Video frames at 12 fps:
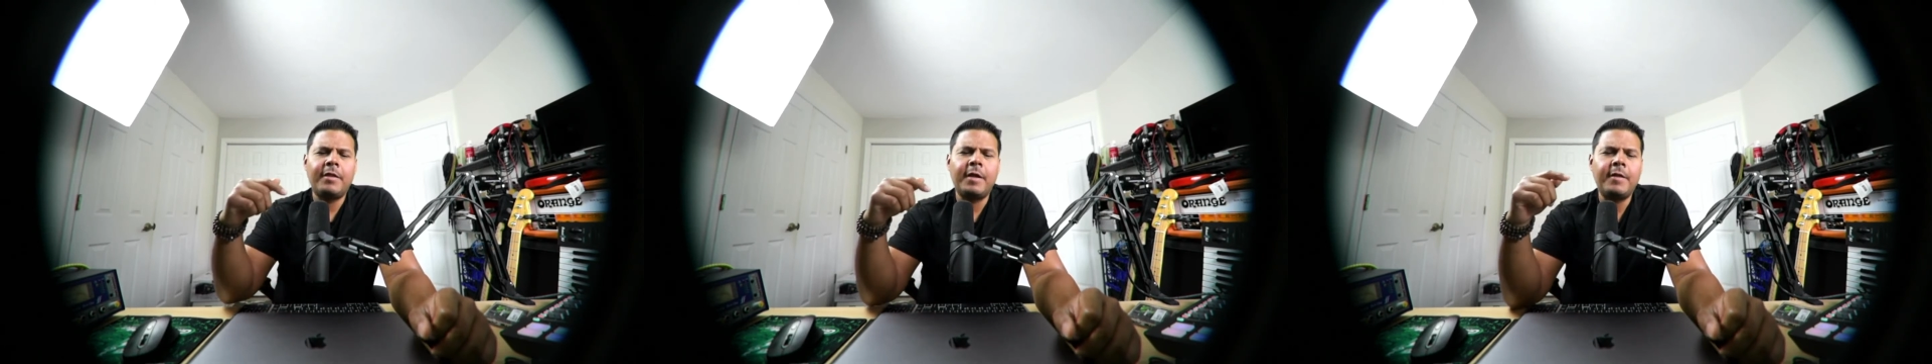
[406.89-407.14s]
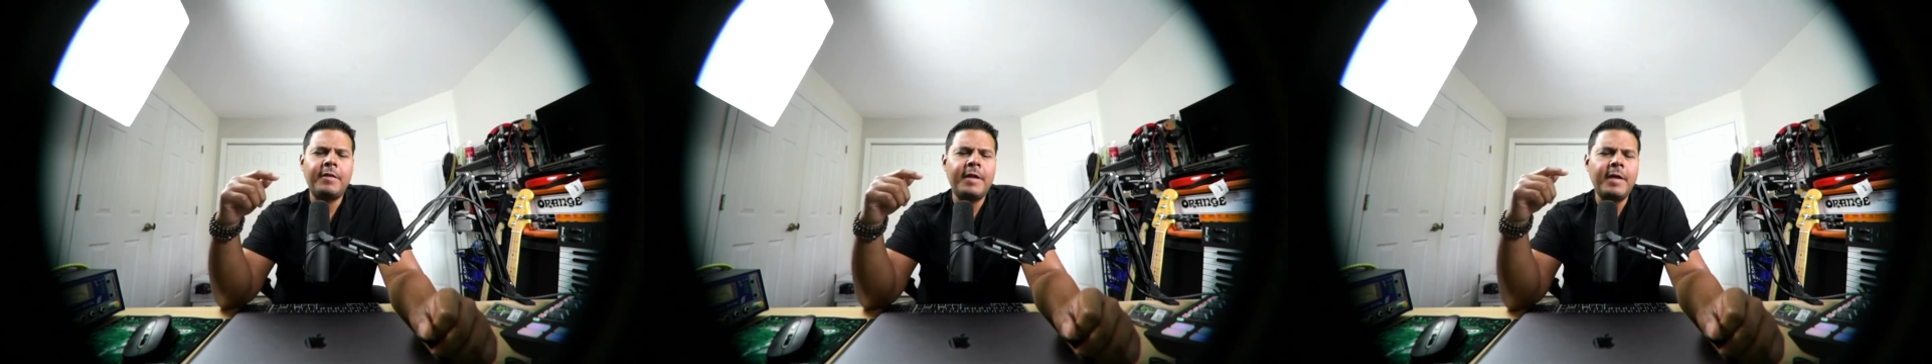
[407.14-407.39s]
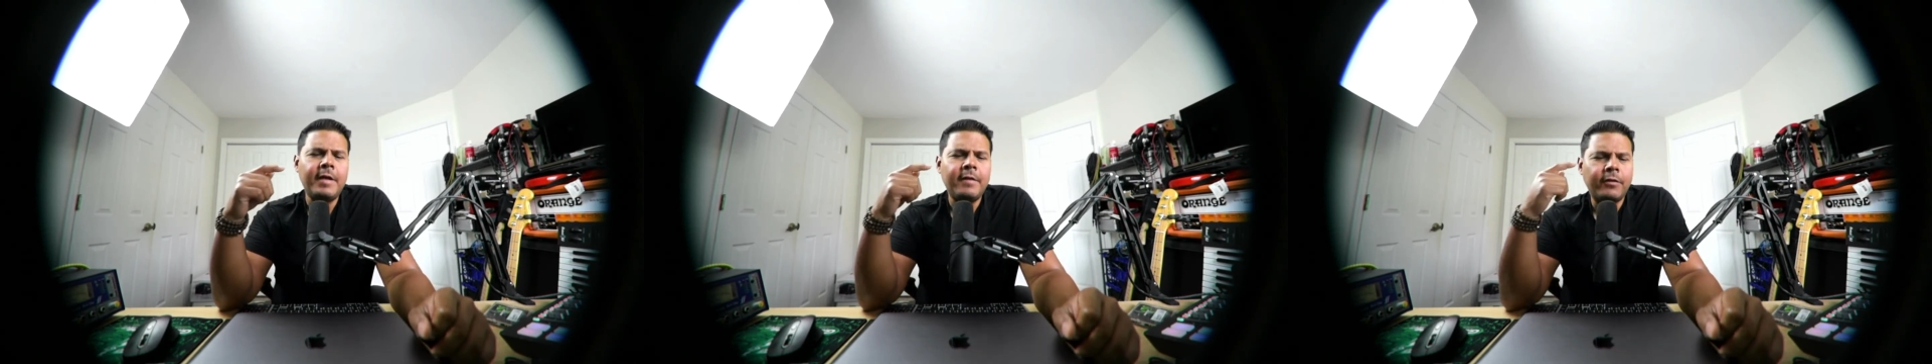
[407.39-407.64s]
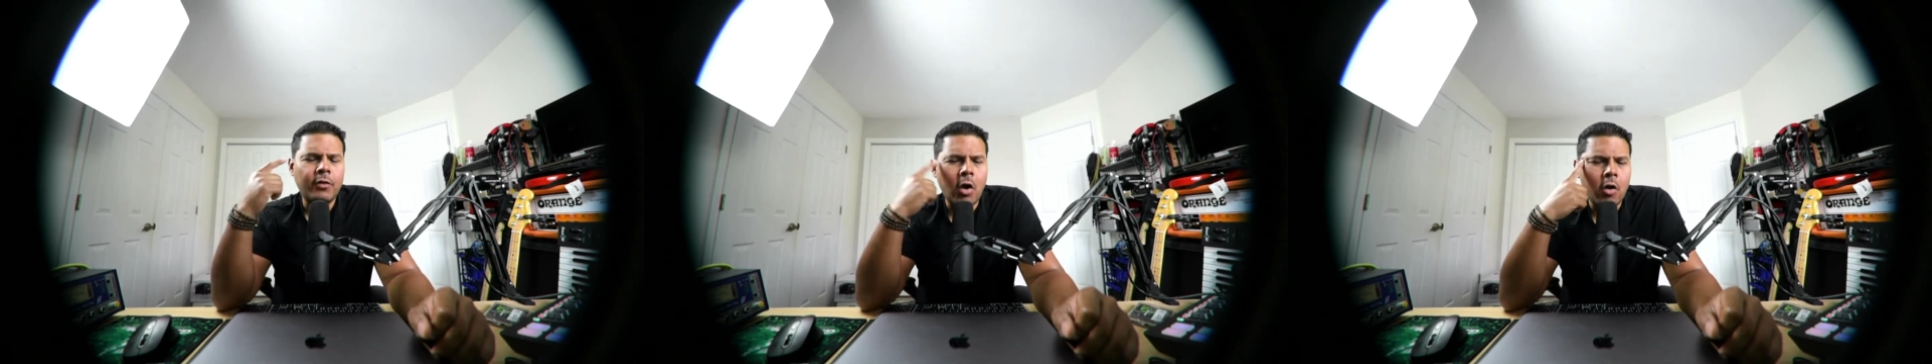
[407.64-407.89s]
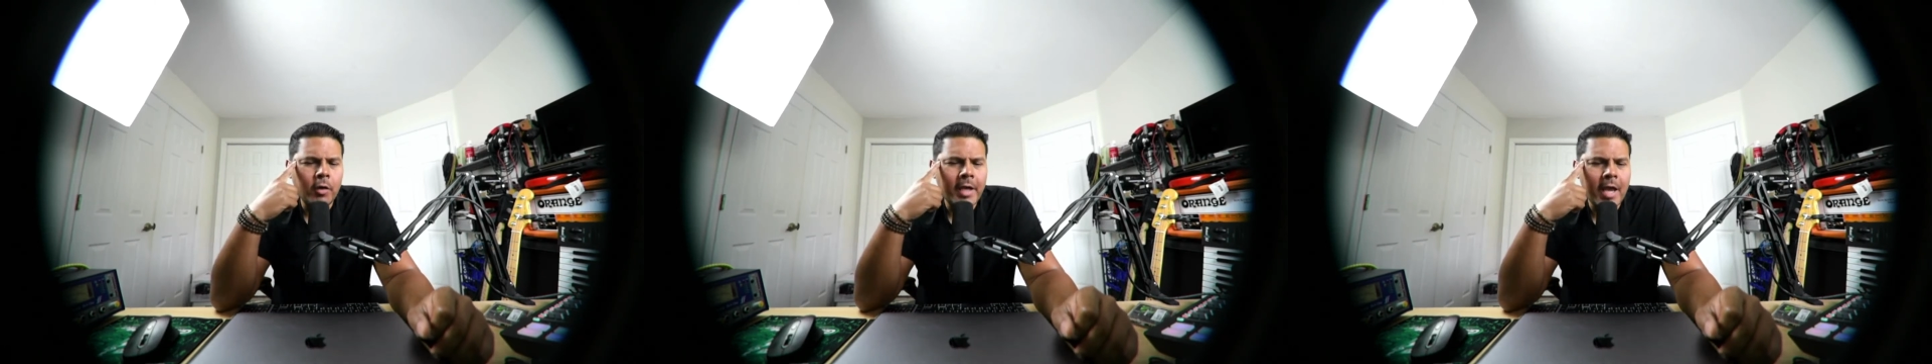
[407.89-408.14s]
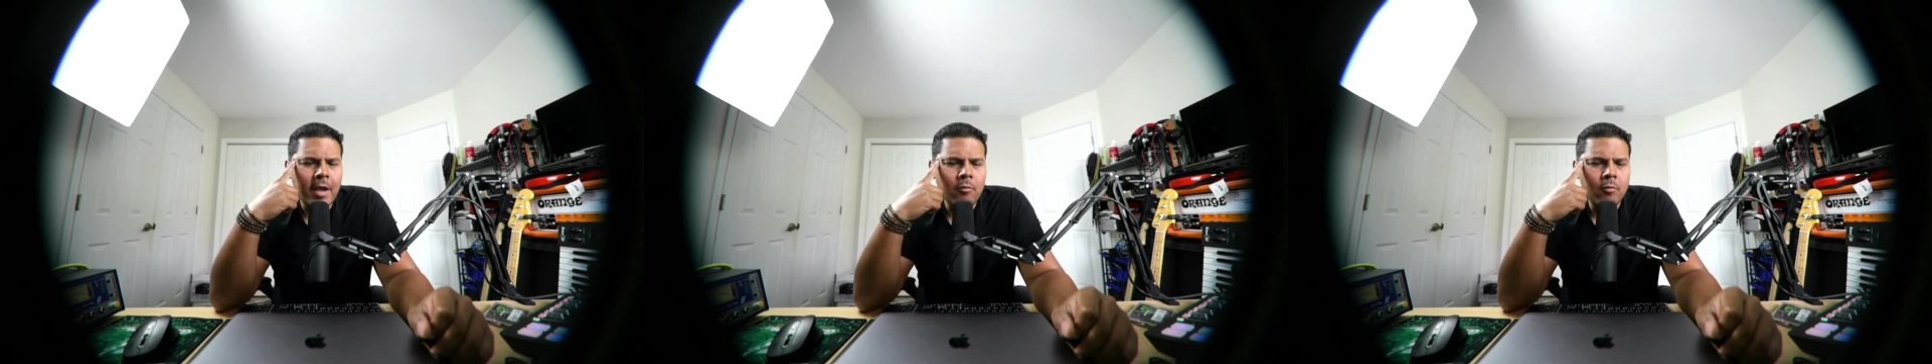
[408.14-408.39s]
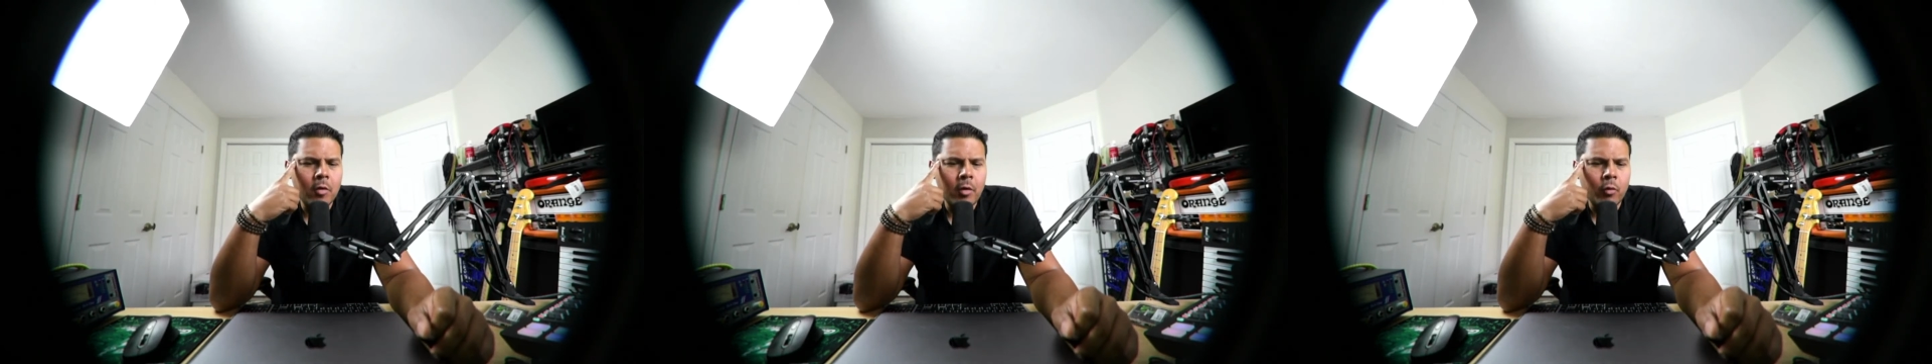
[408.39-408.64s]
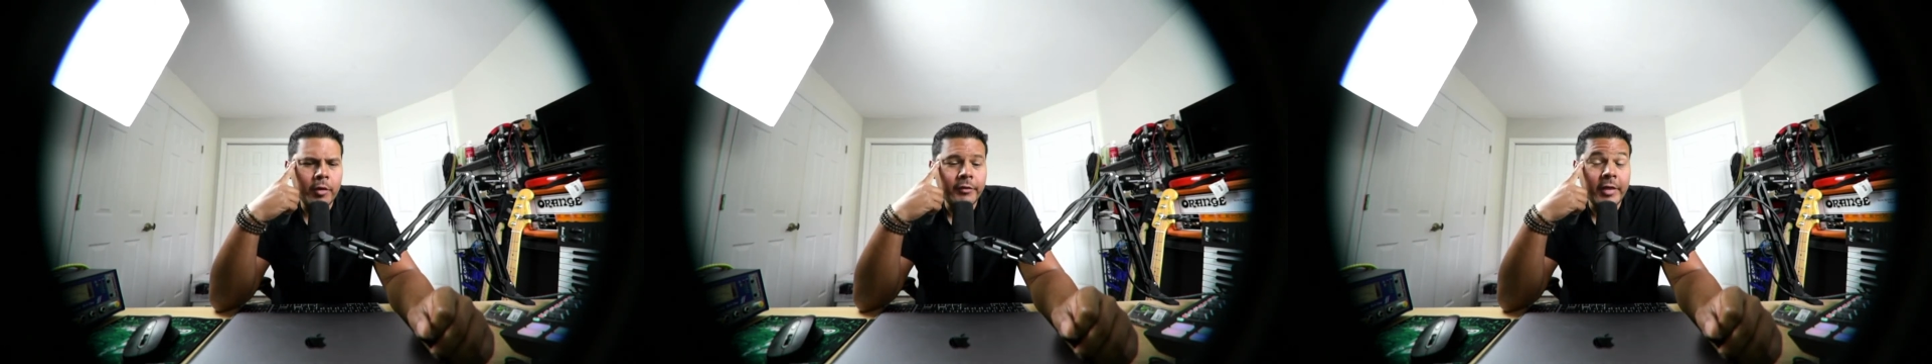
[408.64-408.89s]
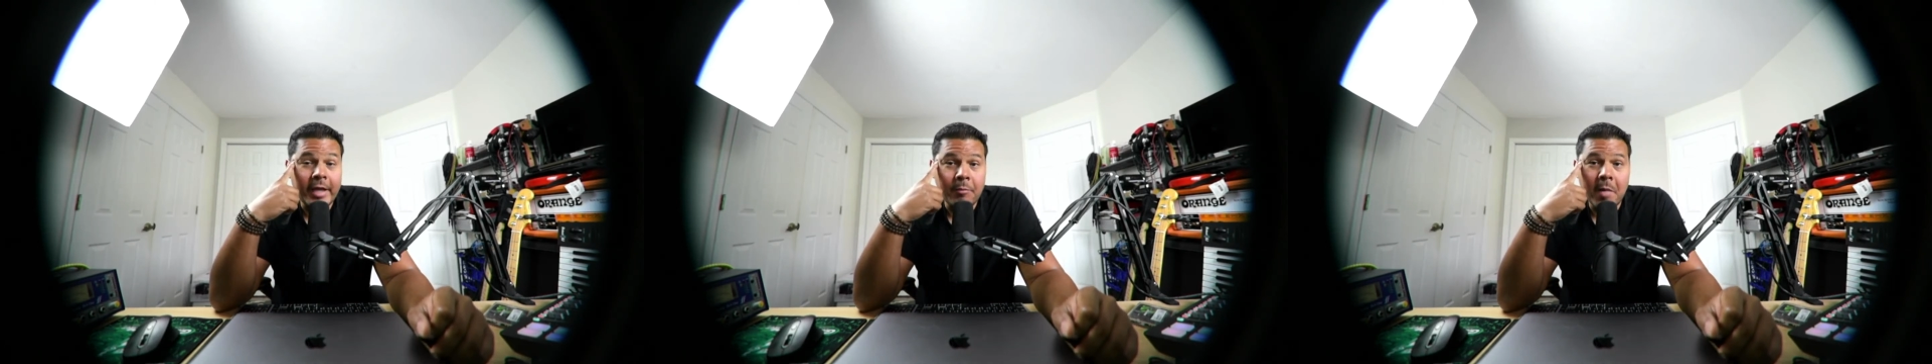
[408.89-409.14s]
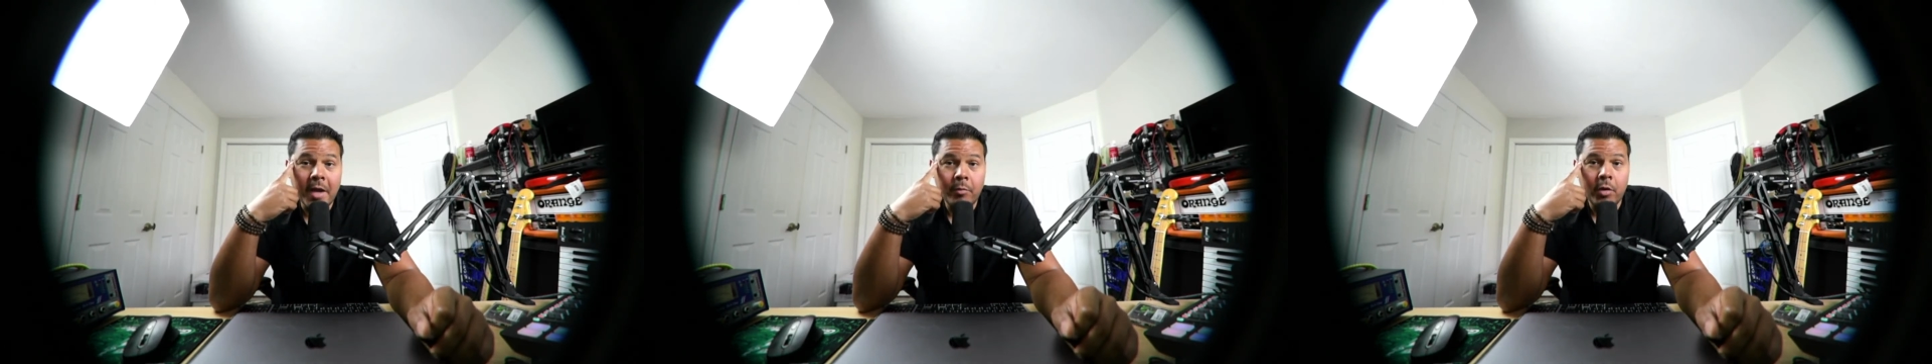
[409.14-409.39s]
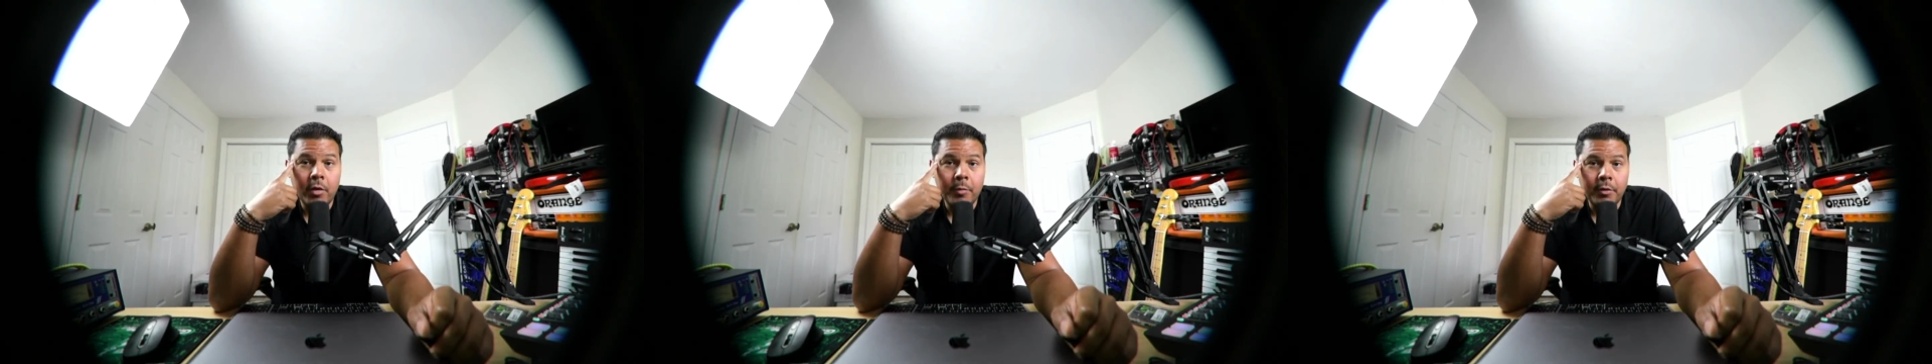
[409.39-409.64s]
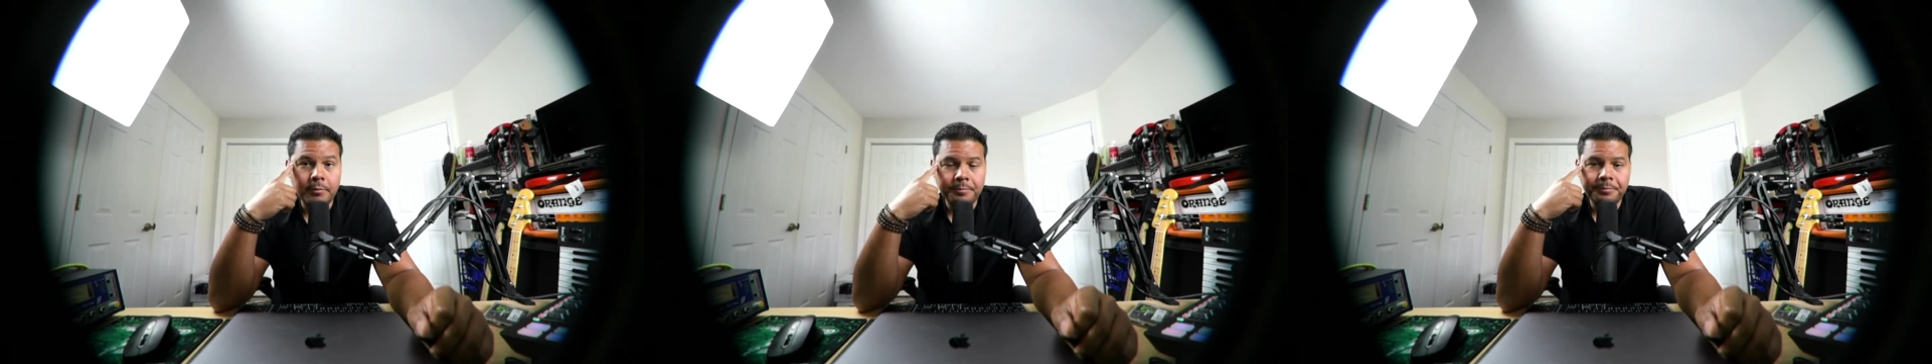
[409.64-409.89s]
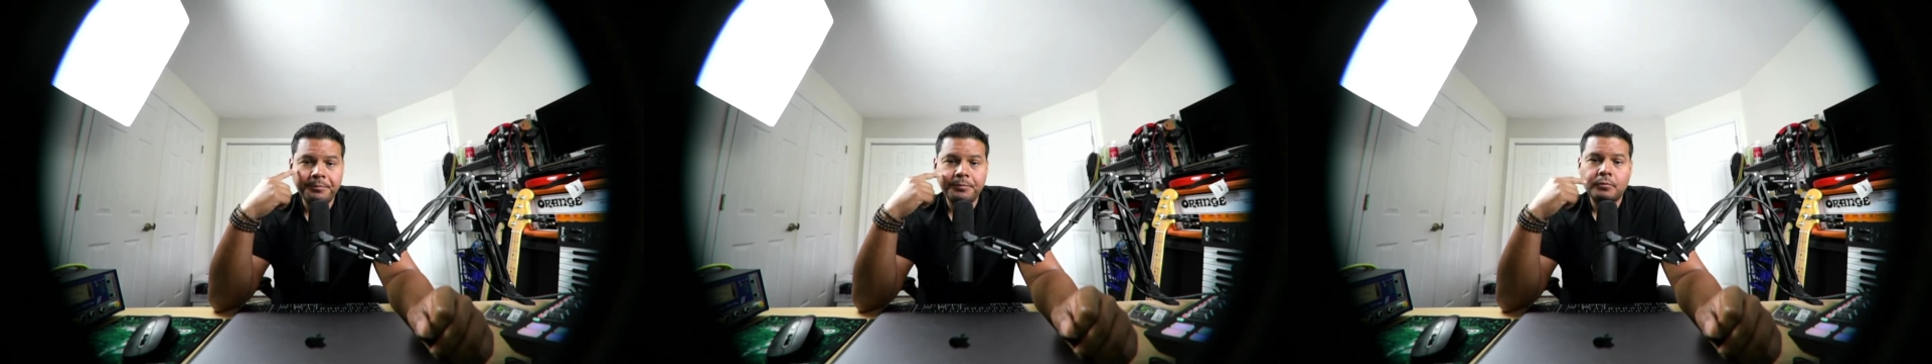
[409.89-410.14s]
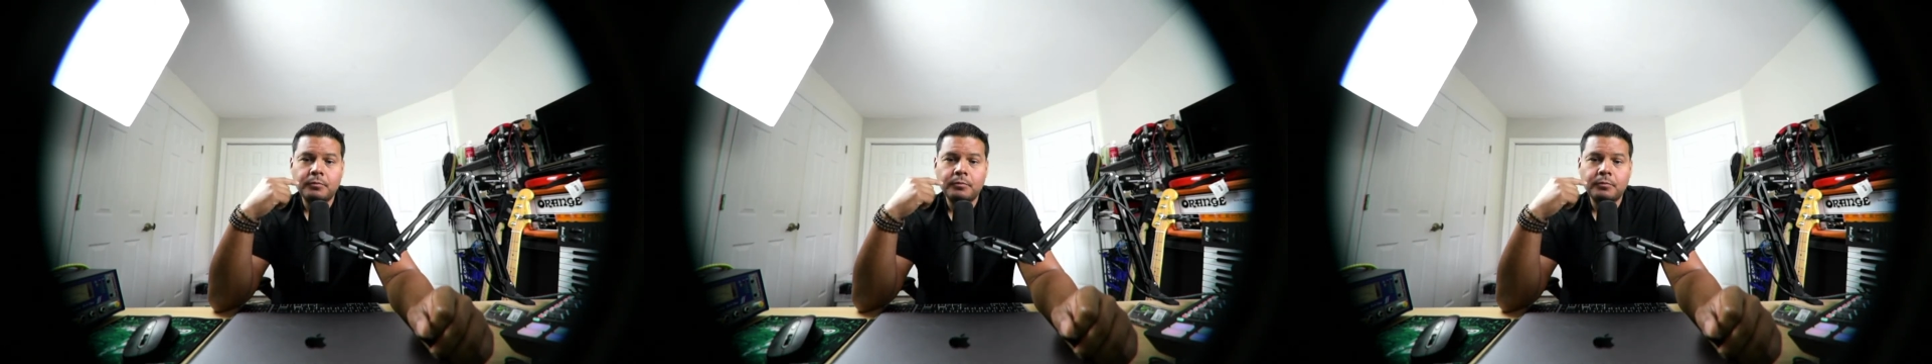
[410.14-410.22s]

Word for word: the the thought came was like my barber